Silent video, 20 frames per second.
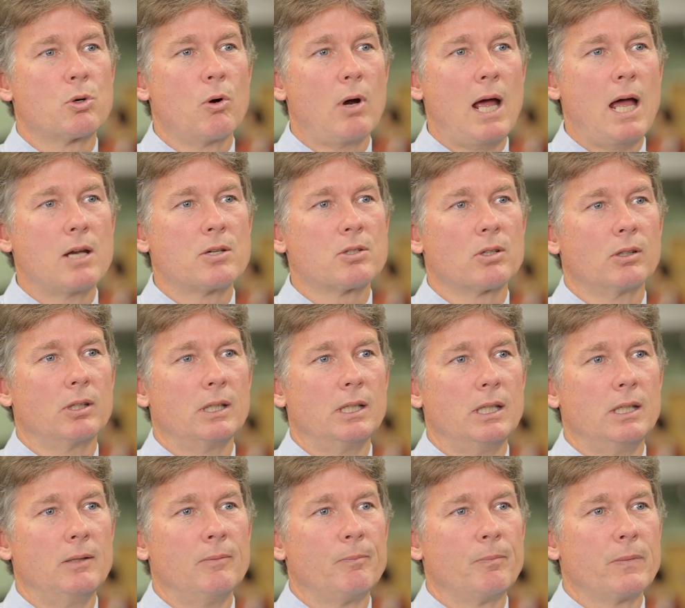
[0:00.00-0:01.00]

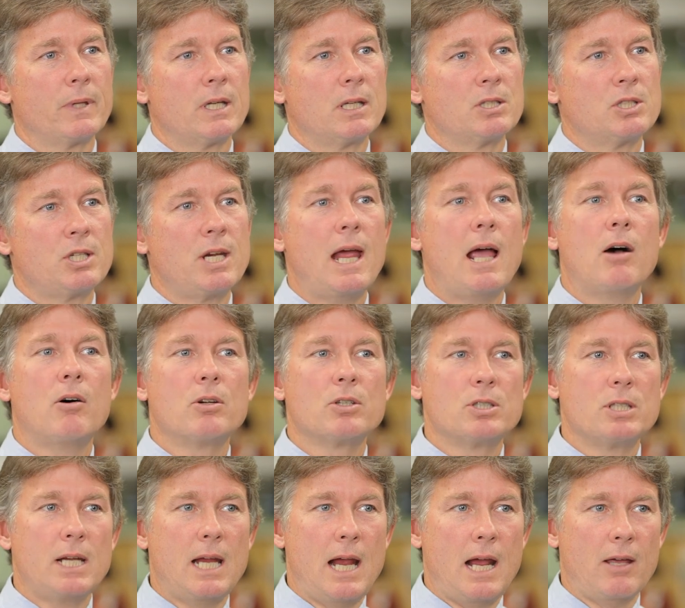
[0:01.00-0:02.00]
gradually challenge
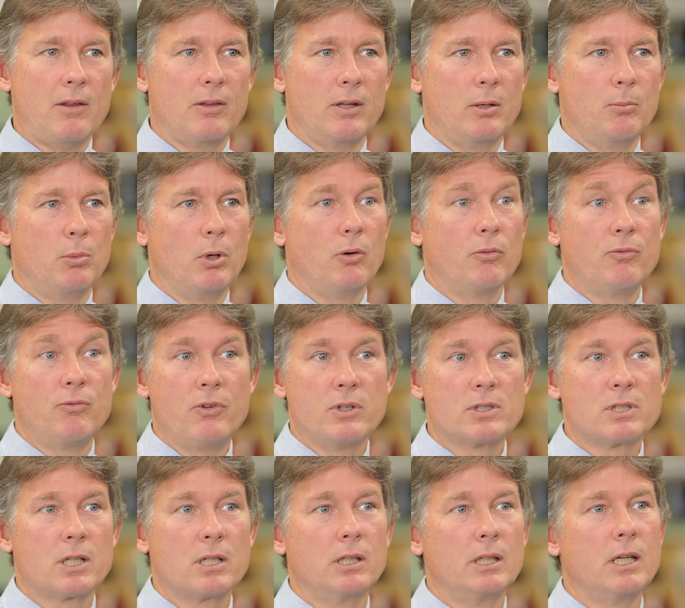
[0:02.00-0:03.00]
the athlete both
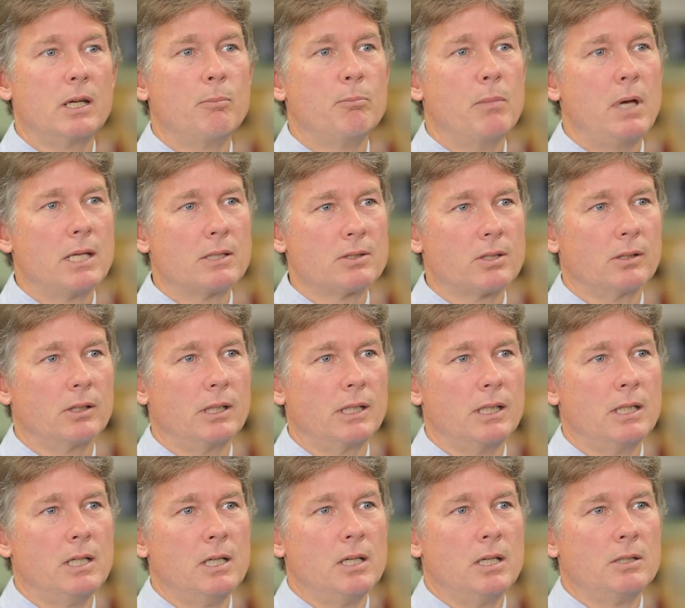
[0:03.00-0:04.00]
physically and
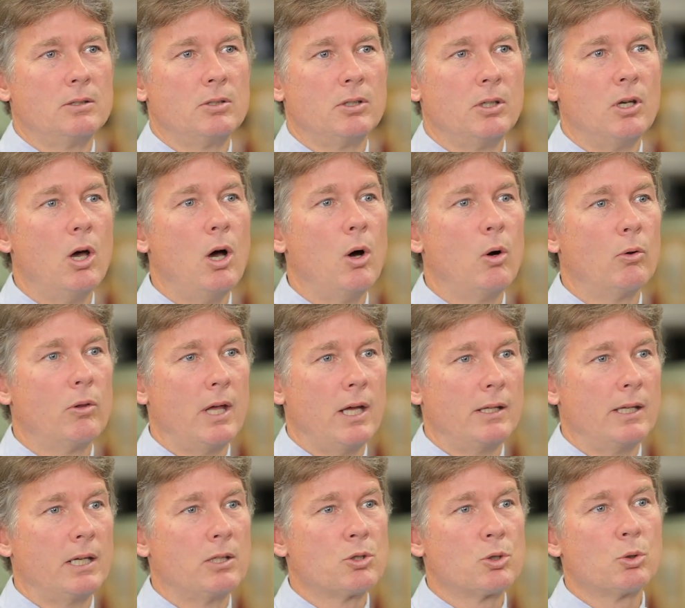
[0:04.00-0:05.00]
mentally to know that
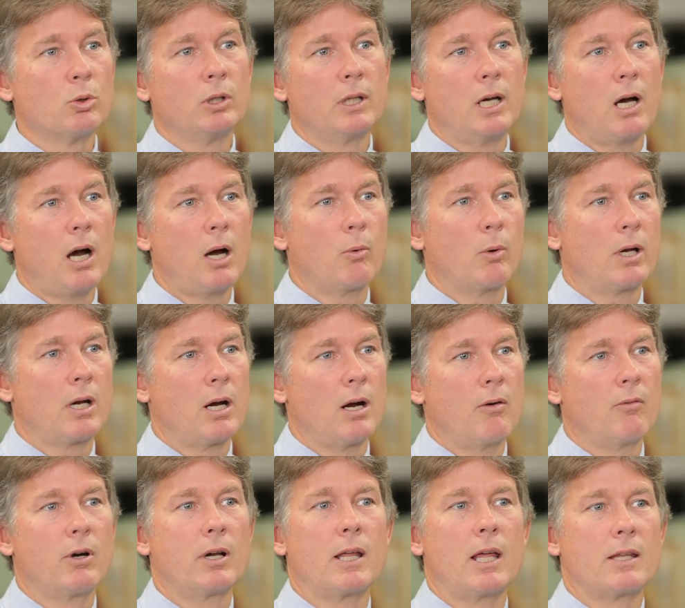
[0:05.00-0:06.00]
they truly are
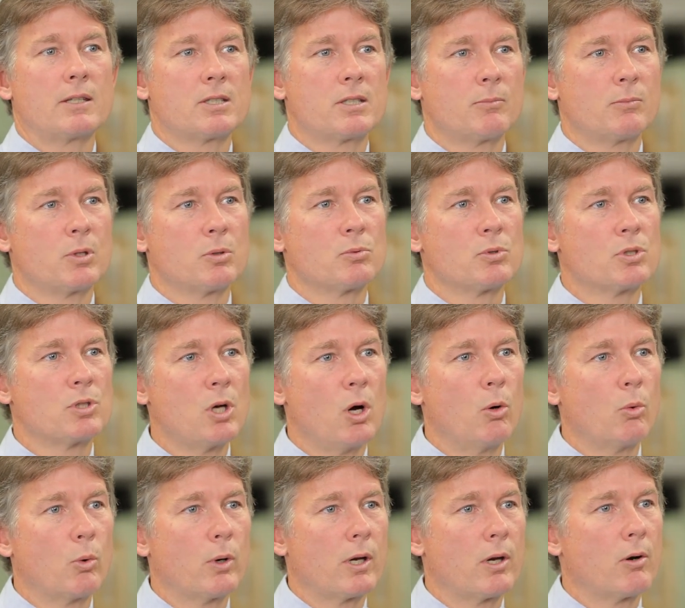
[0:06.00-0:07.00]
recovered, that symptoms
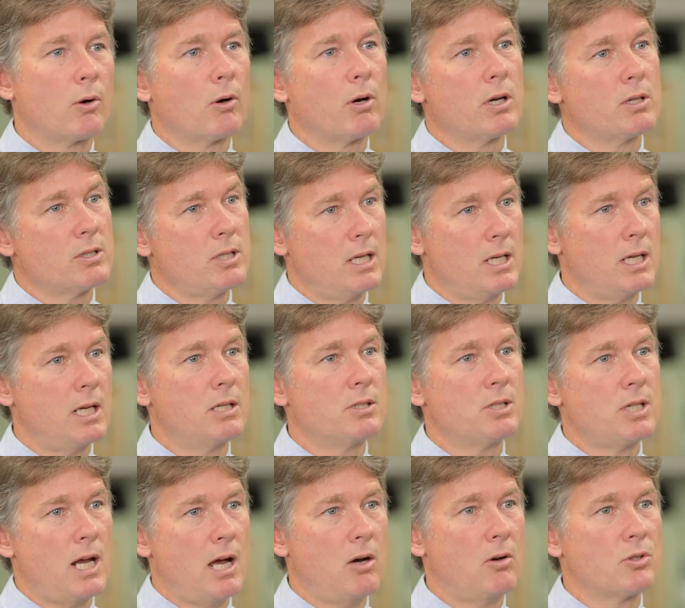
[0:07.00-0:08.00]
don't recur as they get
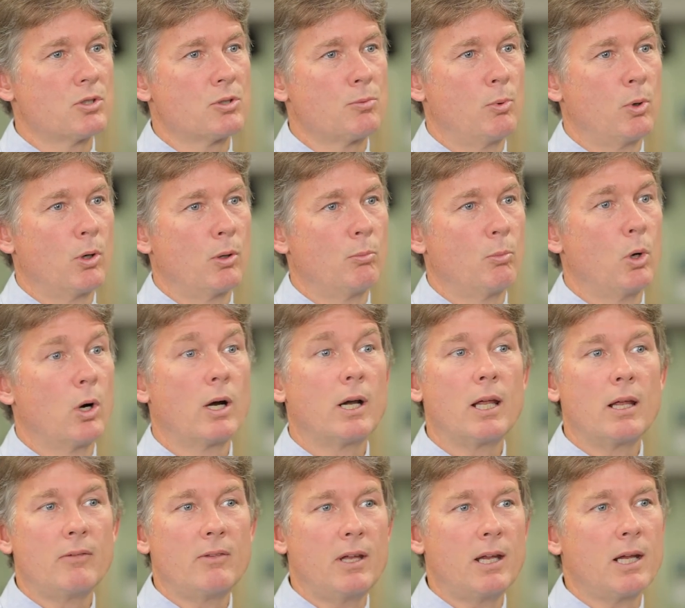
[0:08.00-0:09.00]
challenged more and more. And
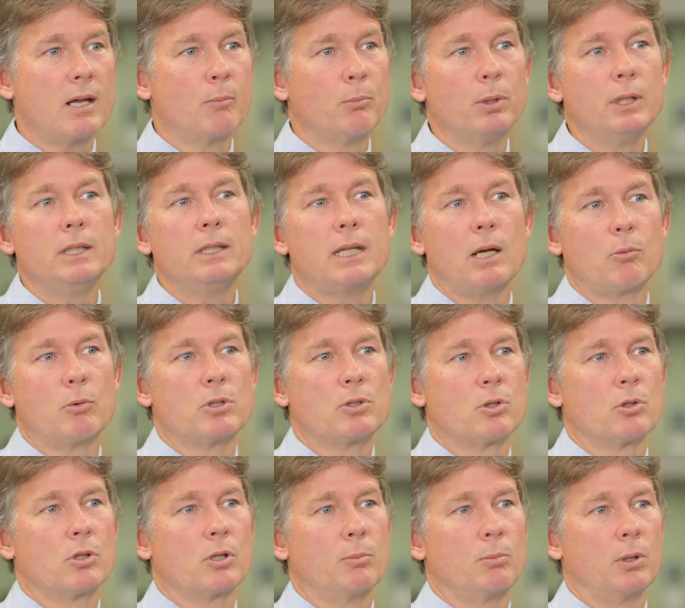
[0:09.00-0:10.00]
if they complete that
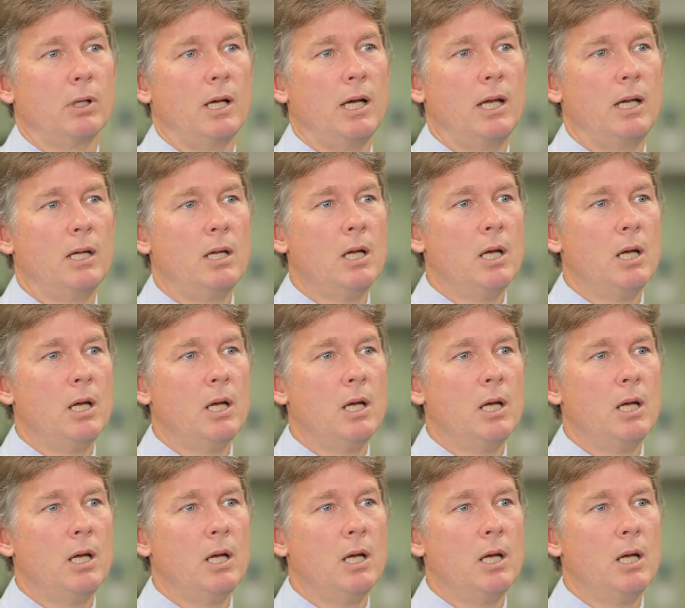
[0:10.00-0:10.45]
return to play,